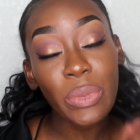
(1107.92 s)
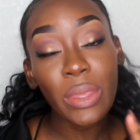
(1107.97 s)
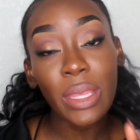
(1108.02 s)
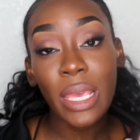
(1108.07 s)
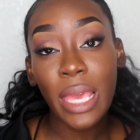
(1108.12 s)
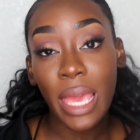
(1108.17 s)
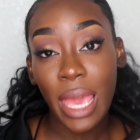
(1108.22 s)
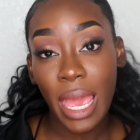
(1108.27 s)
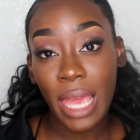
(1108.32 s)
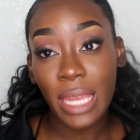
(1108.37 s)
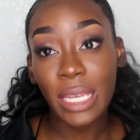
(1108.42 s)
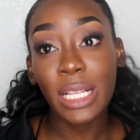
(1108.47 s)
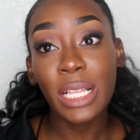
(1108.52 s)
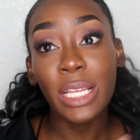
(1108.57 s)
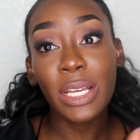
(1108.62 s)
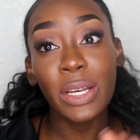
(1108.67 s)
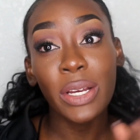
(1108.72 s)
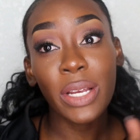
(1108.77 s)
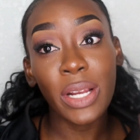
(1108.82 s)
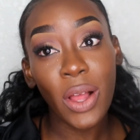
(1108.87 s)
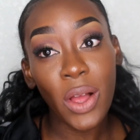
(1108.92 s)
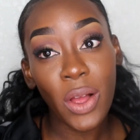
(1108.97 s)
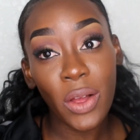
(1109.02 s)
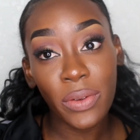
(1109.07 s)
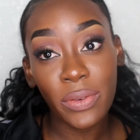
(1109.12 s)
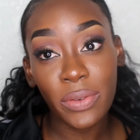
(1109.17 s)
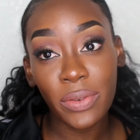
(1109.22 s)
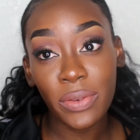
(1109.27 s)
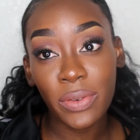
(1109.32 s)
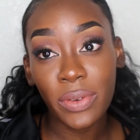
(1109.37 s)
I had to clear it off
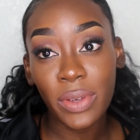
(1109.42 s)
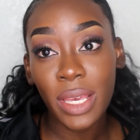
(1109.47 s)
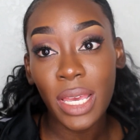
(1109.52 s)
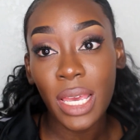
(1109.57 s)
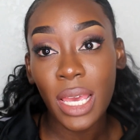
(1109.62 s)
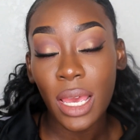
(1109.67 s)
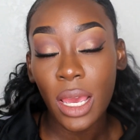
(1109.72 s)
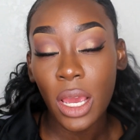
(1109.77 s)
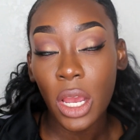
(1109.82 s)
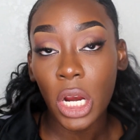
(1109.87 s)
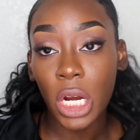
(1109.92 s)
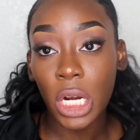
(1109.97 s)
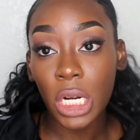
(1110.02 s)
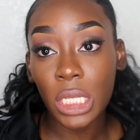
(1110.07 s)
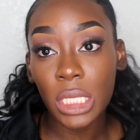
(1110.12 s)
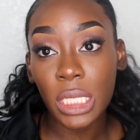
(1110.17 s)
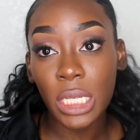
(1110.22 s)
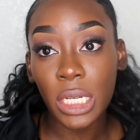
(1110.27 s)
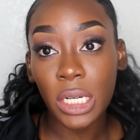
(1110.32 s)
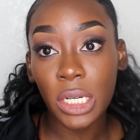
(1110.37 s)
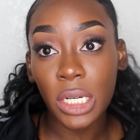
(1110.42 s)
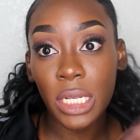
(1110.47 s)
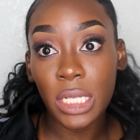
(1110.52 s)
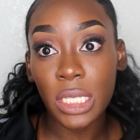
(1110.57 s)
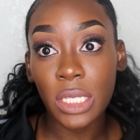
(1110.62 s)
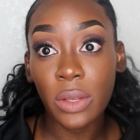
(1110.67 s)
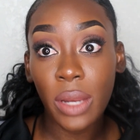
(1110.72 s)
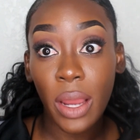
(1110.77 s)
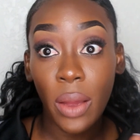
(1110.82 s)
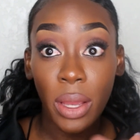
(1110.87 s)
earlier, and
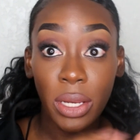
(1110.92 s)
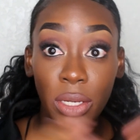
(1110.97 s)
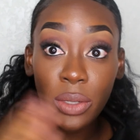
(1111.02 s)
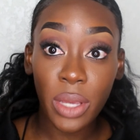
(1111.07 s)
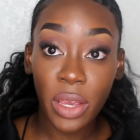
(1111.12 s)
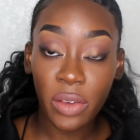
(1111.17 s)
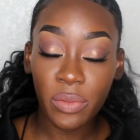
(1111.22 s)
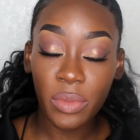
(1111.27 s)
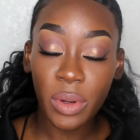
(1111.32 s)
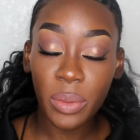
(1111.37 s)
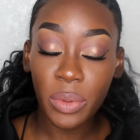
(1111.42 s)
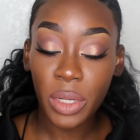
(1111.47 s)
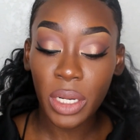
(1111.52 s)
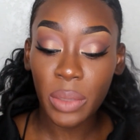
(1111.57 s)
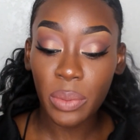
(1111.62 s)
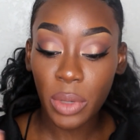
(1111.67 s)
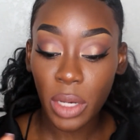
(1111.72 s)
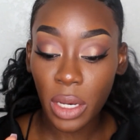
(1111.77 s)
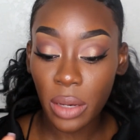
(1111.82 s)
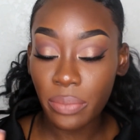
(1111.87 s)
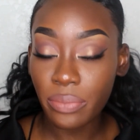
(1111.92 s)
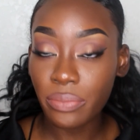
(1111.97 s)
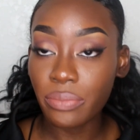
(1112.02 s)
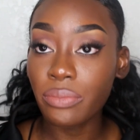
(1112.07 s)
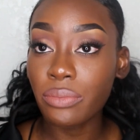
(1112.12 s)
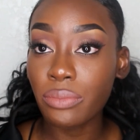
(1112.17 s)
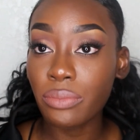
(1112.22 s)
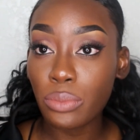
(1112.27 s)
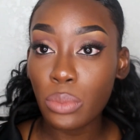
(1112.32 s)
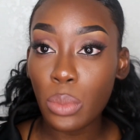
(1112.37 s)
so now I do have memory, but
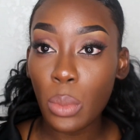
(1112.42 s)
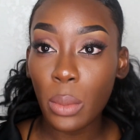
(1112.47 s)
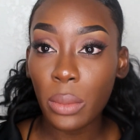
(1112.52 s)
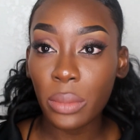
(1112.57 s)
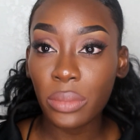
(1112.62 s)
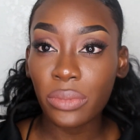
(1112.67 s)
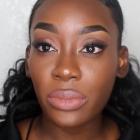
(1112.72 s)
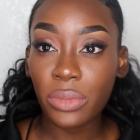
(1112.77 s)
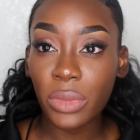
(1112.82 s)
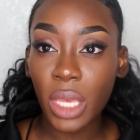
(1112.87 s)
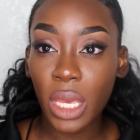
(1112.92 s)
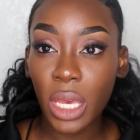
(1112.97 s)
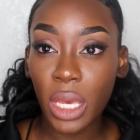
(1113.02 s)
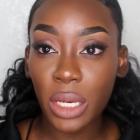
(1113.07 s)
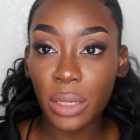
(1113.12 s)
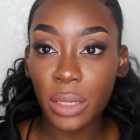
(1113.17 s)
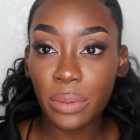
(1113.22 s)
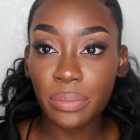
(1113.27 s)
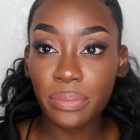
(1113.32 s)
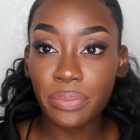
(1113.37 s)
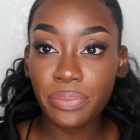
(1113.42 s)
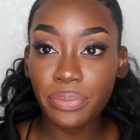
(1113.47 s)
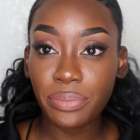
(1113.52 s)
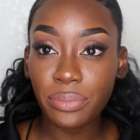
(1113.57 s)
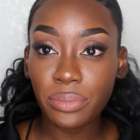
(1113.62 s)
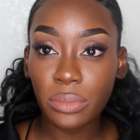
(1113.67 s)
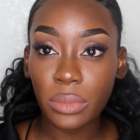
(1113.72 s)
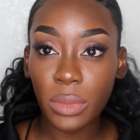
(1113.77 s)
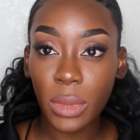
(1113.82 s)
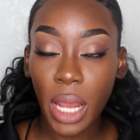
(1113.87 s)
um.
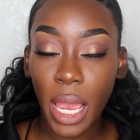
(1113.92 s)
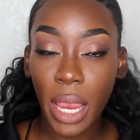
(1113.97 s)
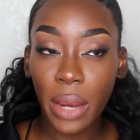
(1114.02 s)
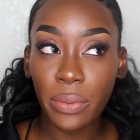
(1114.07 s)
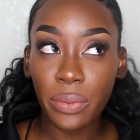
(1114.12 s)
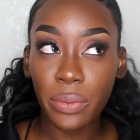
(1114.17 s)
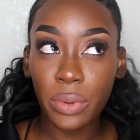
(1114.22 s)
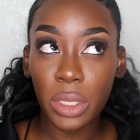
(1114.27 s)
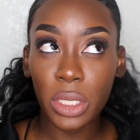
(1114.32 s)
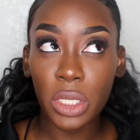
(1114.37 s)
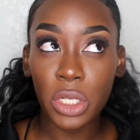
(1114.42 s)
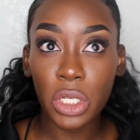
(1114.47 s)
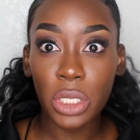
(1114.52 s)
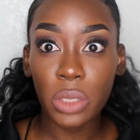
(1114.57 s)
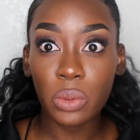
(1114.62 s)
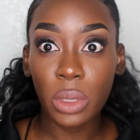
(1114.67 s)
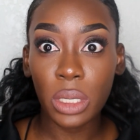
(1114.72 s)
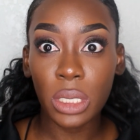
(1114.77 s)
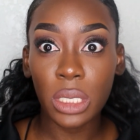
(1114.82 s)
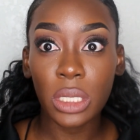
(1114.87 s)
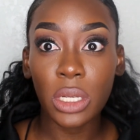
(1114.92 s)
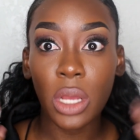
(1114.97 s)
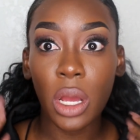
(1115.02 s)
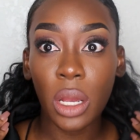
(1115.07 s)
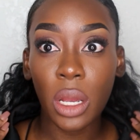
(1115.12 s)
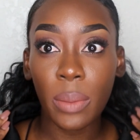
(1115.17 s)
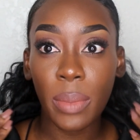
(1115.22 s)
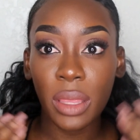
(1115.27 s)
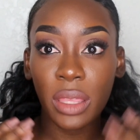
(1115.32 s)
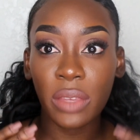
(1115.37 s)
I really just wanted to talk
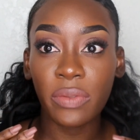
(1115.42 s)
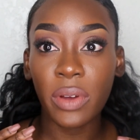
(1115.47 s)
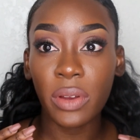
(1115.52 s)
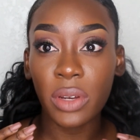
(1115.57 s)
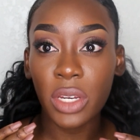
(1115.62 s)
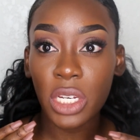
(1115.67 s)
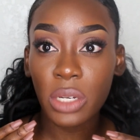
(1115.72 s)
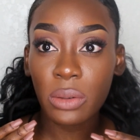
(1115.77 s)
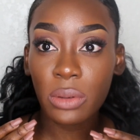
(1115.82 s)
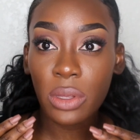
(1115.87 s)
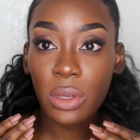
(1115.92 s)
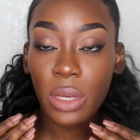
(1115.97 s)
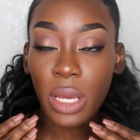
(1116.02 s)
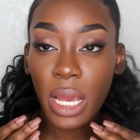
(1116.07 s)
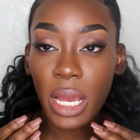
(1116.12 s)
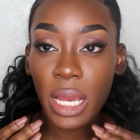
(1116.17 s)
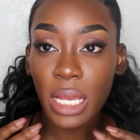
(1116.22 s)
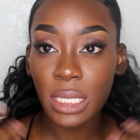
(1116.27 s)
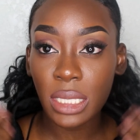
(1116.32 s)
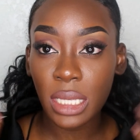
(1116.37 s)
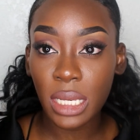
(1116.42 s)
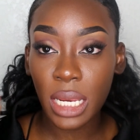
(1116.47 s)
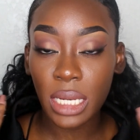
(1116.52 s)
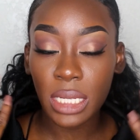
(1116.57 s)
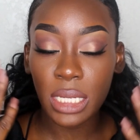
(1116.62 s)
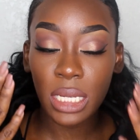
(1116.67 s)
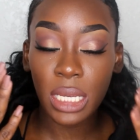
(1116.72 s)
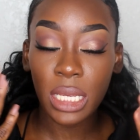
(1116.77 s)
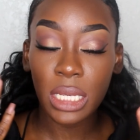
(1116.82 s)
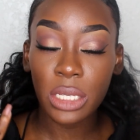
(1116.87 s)
about the foundation with you guys, and I
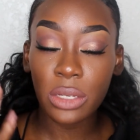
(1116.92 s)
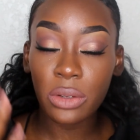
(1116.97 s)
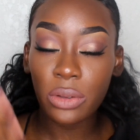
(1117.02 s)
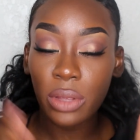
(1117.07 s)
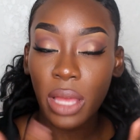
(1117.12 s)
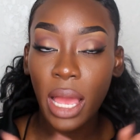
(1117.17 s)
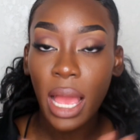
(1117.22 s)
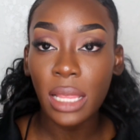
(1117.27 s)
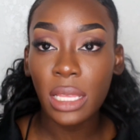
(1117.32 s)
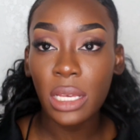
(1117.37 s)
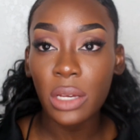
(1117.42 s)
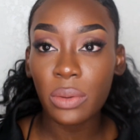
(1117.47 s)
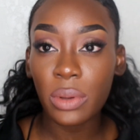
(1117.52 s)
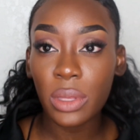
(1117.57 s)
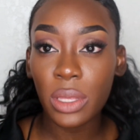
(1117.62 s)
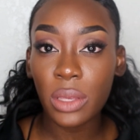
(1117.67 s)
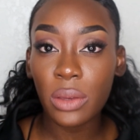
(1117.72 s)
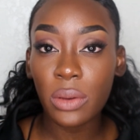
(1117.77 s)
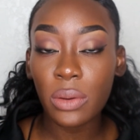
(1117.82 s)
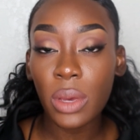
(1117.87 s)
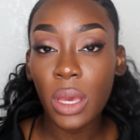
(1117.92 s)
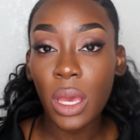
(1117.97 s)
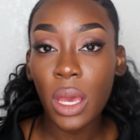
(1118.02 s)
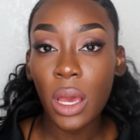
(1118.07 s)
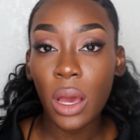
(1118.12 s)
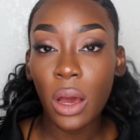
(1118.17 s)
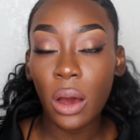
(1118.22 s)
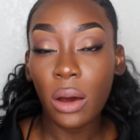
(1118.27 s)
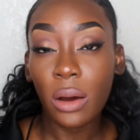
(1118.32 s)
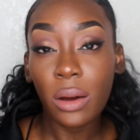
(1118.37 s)
did get to do the eye look with you
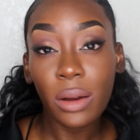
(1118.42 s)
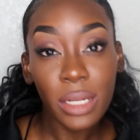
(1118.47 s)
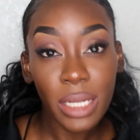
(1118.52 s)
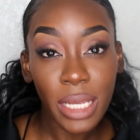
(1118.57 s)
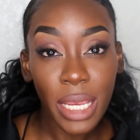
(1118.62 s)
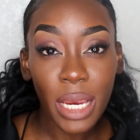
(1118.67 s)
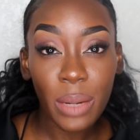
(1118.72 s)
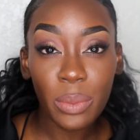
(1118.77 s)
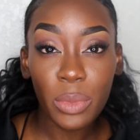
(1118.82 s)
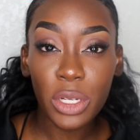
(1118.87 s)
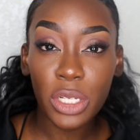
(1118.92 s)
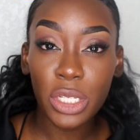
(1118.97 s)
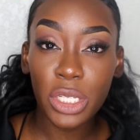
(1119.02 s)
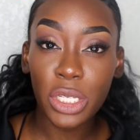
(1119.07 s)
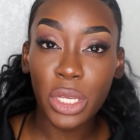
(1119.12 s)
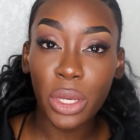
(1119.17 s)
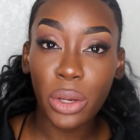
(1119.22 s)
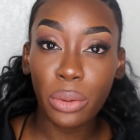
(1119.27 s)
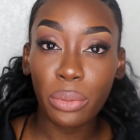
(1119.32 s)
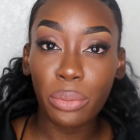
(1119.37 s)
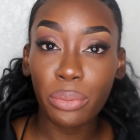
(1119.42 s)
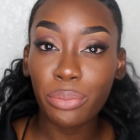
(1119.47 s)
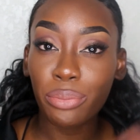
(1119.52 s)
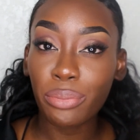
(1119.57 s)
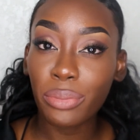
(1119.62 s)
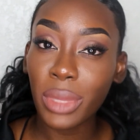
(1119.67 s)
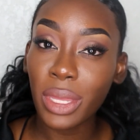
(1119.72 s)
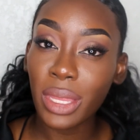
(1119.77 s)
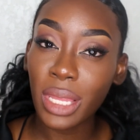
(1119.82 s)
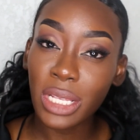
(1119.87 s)
on camera, so
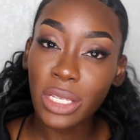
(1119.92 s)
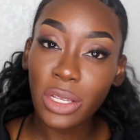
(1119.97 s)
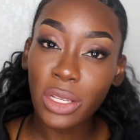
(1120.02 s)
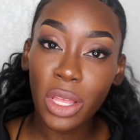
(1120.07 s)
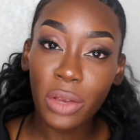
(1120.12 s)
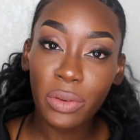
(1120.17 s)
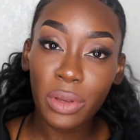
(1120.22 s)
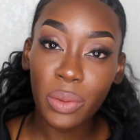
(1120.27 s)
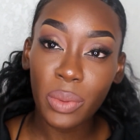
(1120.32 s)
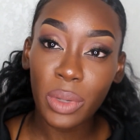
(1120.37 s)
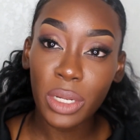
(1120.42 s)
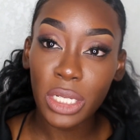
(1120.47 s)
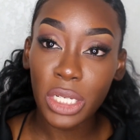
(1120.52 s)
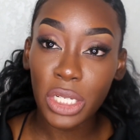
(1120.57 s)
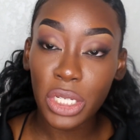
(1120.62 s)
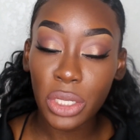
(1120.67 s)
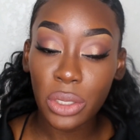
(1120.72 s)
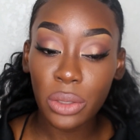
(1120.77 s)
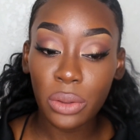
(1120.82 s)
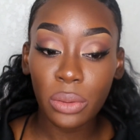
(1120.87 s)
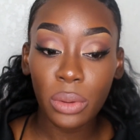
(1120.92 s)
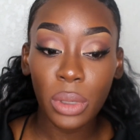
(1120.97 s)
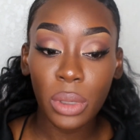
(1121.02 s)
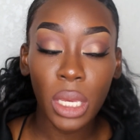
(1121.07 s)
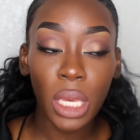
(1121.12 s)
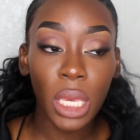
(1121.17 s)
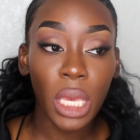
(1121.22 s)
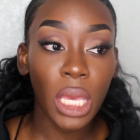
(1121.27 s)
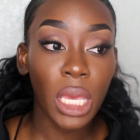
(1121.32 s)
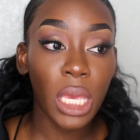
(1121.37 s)
that's all I really wanted to do.
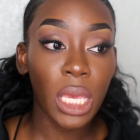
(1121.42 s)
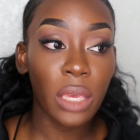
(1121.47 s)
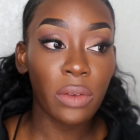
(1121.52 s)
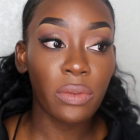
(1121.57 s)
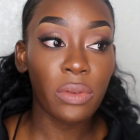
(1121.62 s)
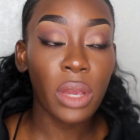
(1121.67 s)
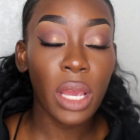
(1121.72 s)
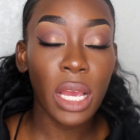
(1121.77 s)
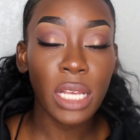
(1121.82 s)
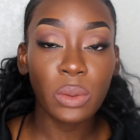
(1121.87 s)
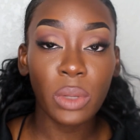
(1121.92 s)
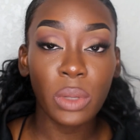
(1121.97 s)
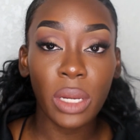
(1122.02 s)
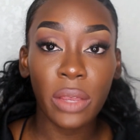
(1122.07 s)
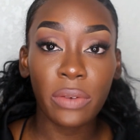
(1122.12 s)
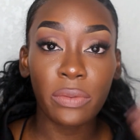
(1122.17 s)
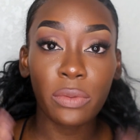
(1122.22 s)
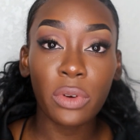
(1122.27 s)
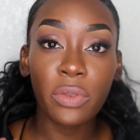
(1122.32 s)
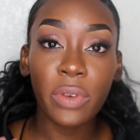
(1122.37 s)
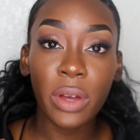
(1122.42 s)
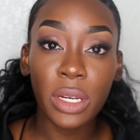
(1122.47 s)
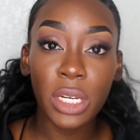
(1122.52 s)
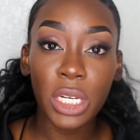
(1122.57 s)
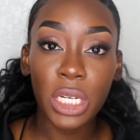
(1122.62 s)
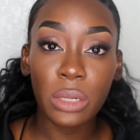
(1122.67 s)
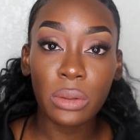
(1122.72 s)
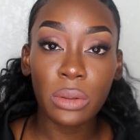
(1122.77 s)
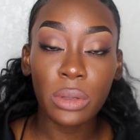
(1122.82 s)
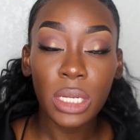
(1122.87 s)
If you guys want a full
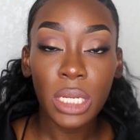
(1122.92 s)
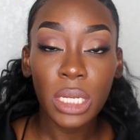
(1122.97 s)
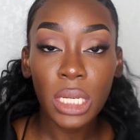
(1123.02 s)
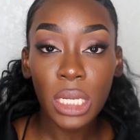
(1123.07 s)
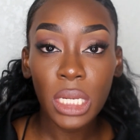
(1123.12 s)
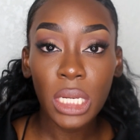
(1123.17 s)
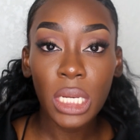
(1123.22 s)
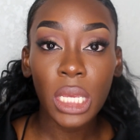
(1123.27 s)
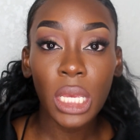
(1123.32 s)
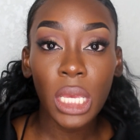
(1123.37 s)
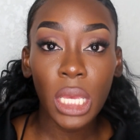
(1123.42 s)
foundation routine,